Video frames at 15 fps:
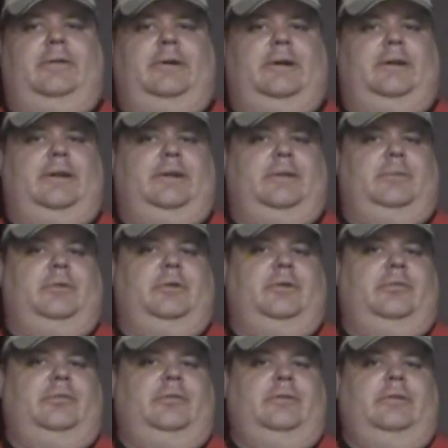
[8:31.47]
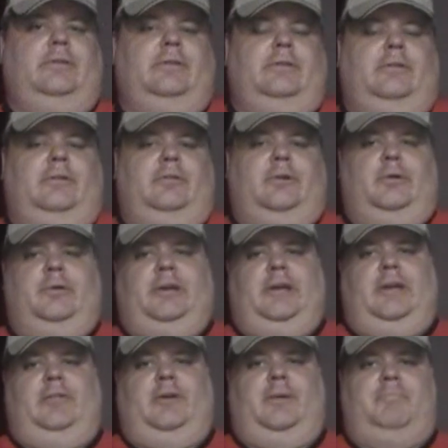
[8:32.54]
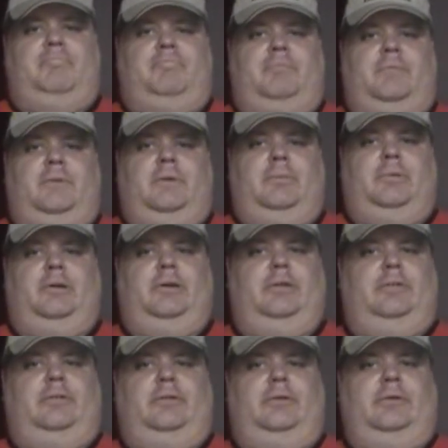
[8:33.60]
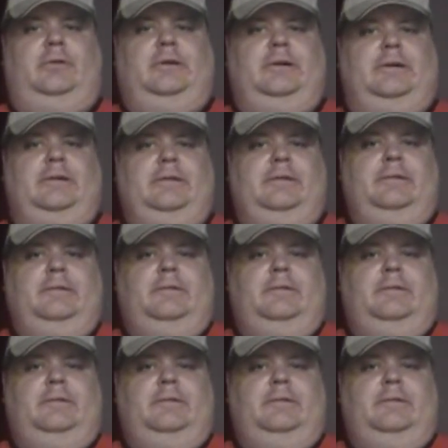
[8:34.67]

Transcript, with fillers: I like the move for what we gave up compared to uh,